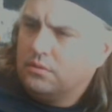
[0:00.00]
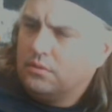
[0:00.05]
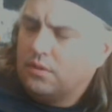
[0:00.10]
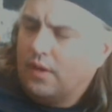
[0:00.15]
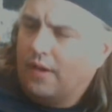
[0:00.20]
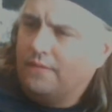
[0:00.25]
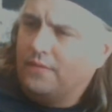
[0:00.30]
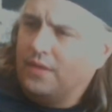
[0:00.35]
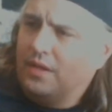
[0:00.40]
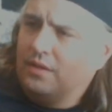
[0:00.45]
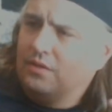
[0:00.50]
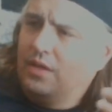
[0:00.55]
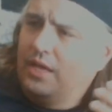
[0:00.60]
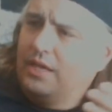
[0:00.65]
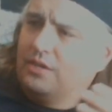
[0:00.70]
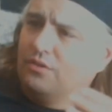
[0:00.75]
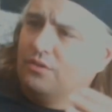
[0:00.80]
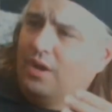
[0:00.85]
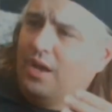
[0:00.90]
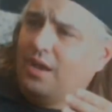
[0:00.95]
And then
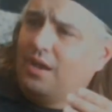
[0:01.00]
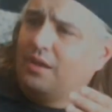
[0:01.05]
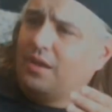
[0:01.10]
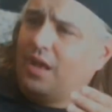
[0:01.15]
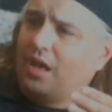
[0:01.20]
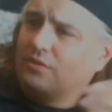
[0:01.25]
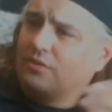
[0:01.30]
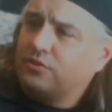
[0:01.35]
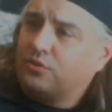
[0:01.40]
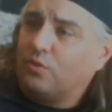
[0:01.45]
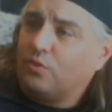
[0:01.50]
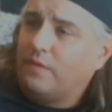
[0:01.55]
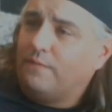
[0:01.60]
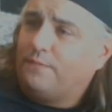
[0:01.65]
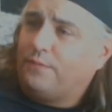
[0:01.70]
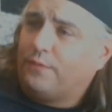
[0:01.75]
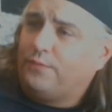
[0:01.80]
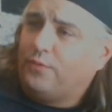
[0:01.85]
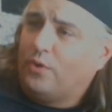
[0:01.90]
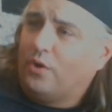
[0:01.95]
later on, I'll stream
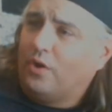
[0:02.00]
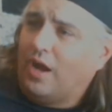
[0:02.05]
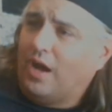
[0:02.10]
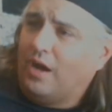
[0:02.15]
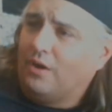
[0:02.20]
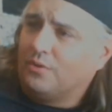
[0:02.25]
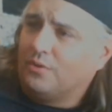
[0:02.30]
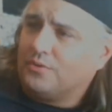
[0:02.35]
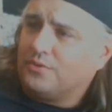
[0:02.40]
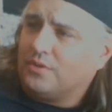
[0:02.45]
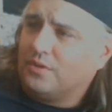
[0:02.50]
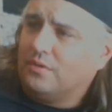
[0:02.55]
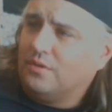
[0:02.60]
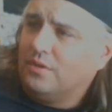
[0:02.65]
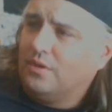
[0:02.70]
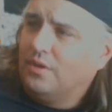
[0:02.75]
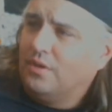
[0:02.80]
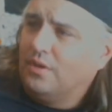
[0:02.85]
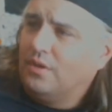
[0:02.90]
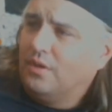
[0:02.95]
for 4 hours, and
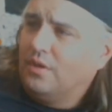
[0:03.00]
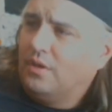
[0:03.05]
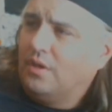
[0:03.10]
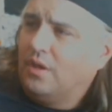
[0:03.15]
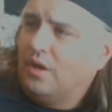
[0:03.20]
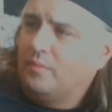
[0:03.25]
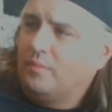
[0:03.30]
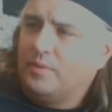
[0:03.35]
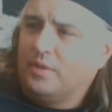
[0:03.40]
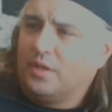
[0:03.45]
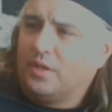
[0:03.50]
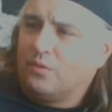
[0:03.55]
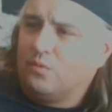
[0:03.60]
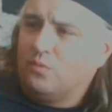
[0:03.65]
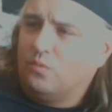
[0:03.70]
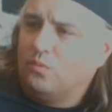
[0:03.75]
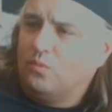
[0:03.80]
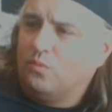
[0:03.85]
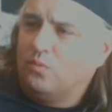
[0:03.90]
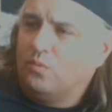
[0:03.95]
I'll be like,
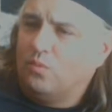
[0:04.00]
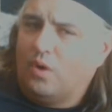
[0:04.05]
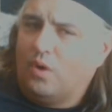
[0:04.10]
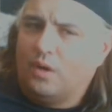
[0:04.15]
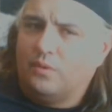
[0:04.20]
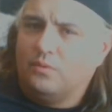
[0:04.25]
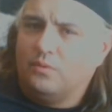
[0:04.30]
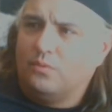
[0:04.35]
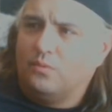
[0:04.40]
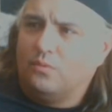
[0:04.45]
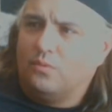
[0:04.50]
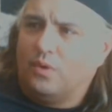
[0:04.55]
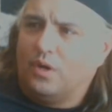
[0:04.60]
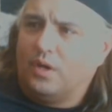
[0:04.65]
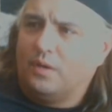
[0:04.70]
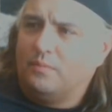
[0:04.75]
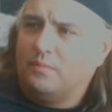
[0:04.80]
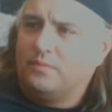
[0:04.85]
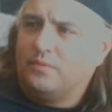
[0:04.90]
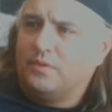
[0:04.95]
why
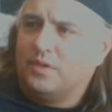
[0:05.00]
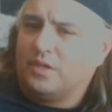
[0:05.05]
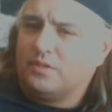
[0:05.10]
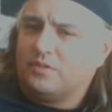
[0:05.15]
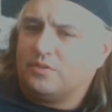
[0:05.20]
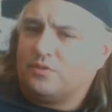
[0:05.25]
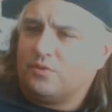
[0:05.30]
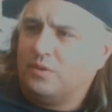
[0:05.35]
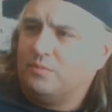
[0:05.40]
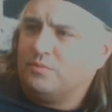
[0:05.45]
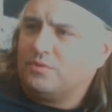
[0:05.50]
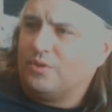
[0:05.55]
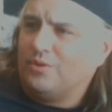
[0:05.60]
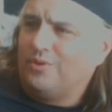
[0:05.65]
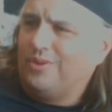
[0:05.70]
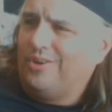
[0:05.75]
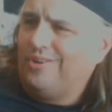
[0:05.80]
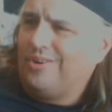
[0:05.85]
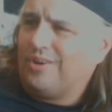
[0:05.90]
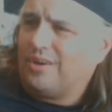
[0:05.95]
did I stream so
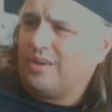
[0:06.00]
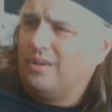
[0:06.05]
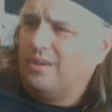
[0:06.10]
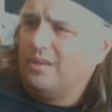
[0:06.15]
long?